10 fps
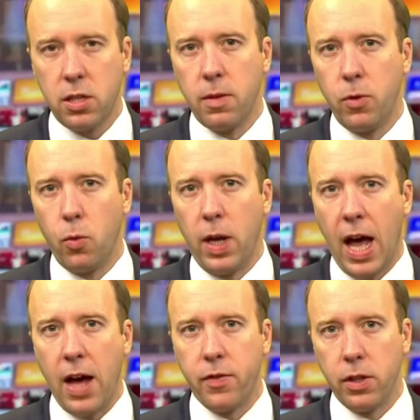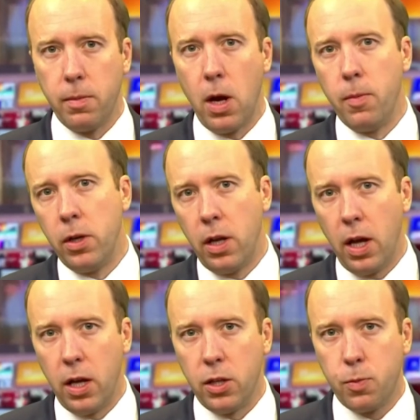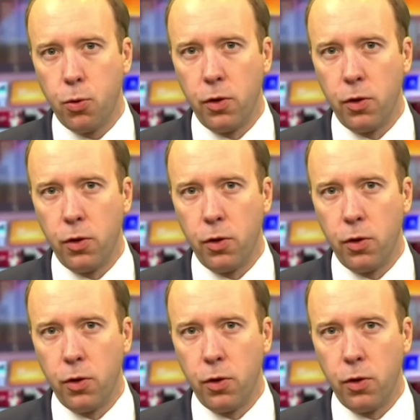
system that we have at the moment is